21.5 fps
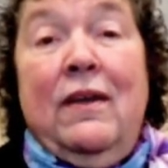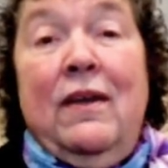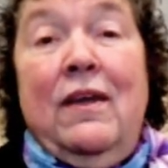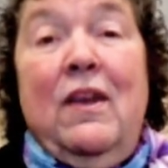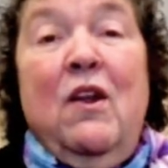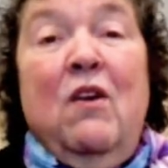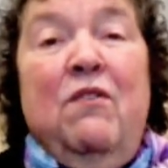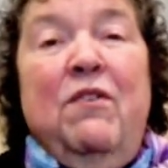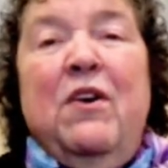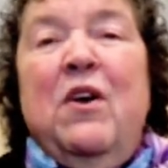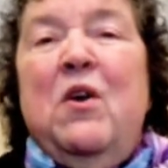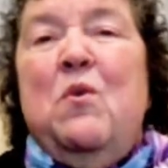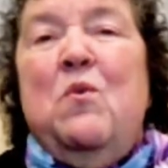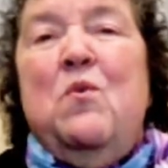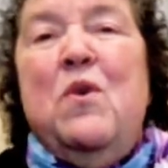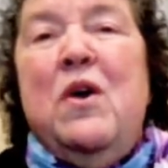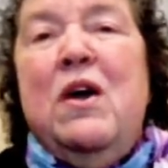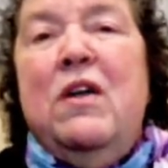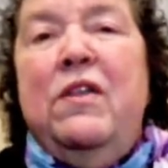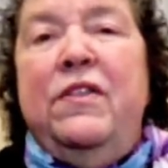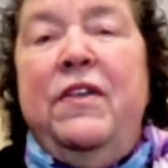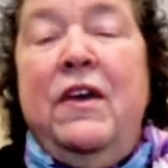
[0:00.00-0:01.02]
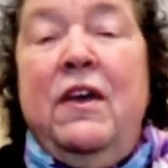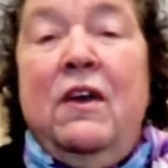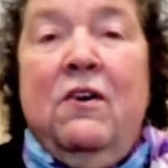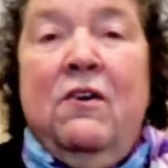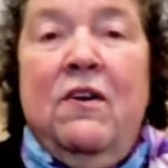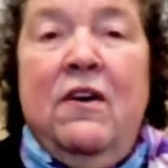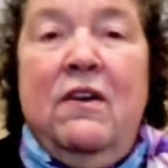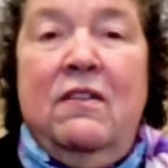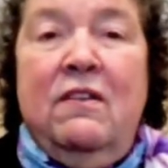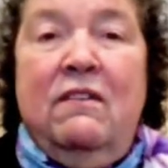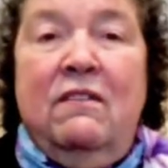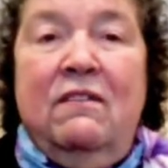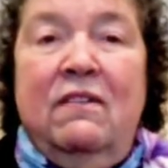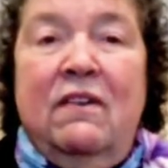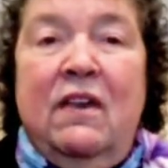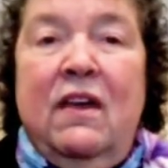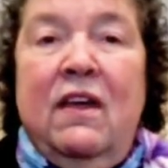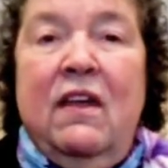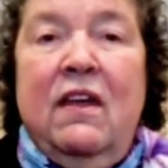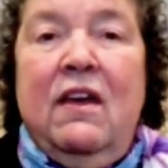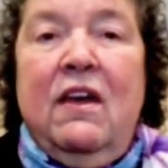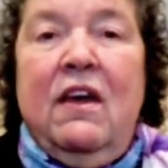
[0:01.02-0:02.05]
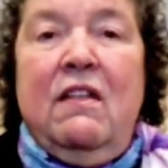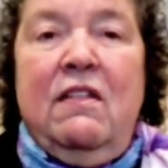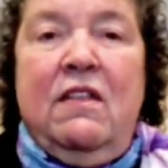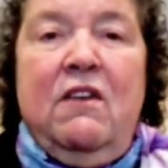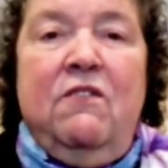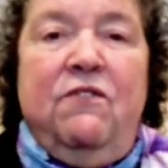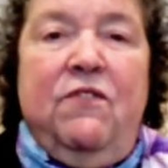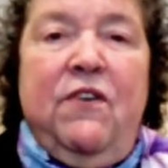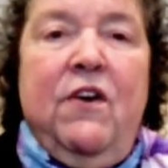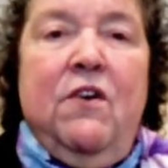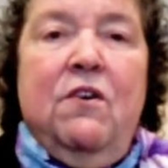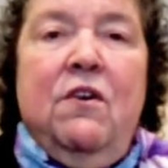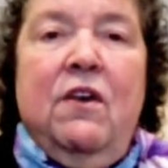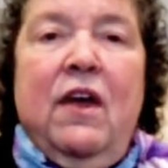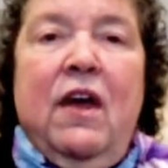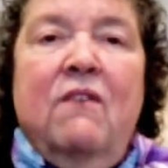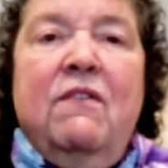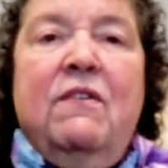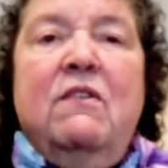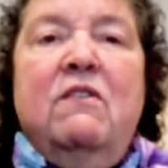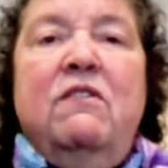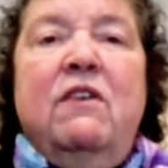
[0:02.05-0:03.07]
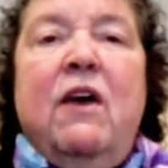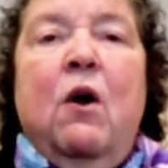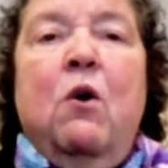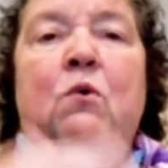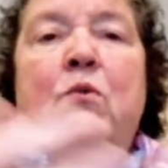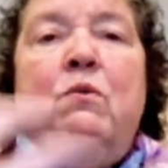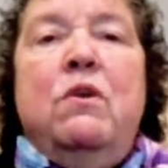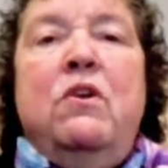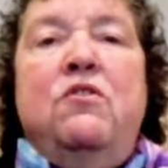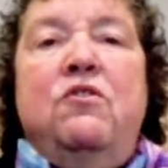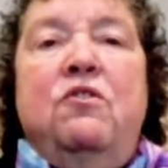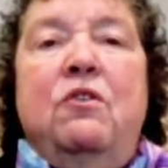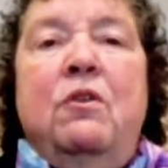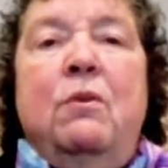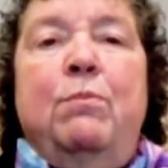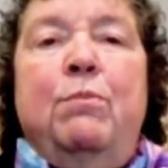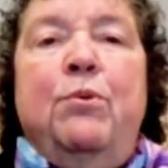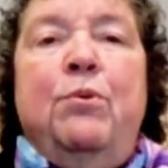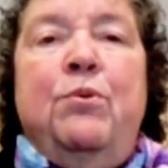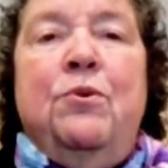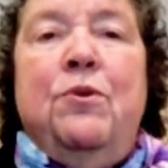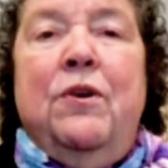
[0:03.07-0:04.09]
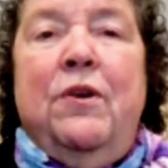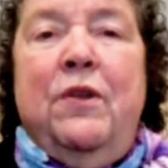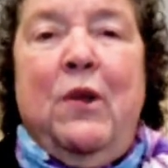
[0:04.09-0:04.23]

you know, very wealthy area of the city that figured having this outreach to the poor,